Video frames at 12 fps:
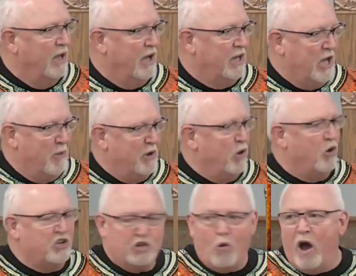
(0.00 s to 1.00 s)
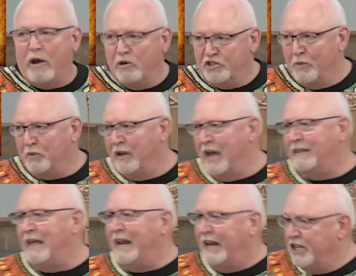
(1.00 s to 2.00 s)
company or a squad or something like
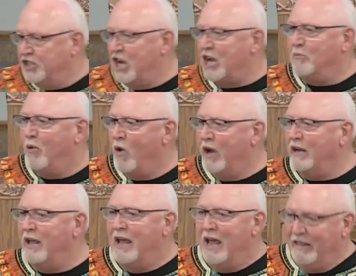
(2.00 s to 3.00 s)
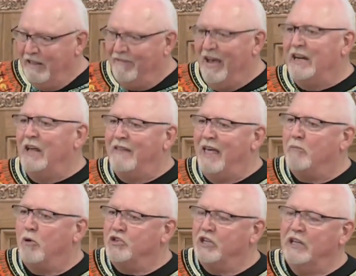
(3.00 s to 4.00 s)
that at a checkpoint, and they find out that
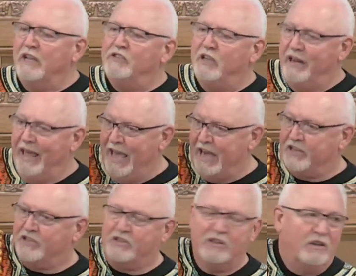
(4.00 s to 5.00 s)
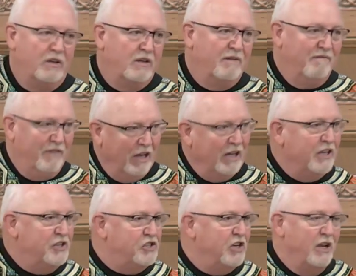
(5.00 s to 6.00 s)
person lives in X
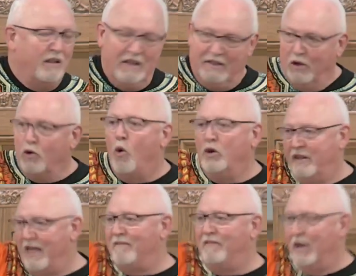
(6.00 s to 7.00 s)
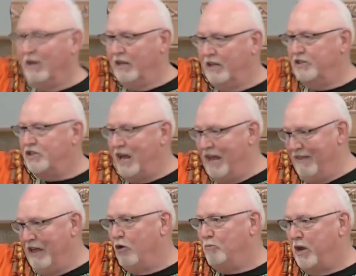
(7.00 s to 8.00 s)
village, then they'll go into that village and
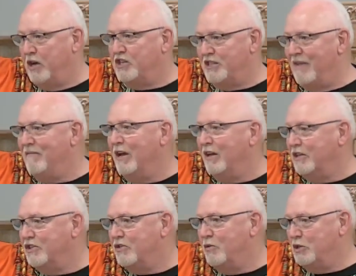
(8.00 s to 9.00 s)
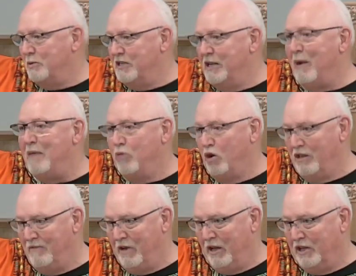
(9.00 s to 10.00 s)
they'll punish that village, which means they might burn
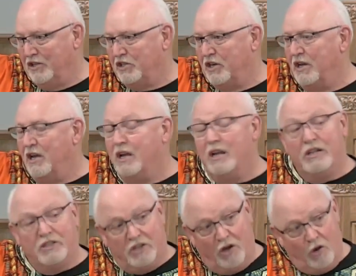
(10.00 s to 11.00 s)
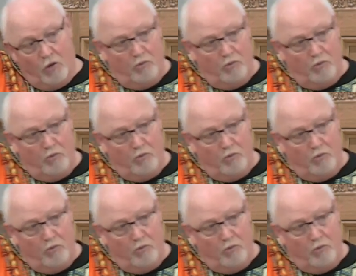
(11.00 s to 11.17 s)
the village. And so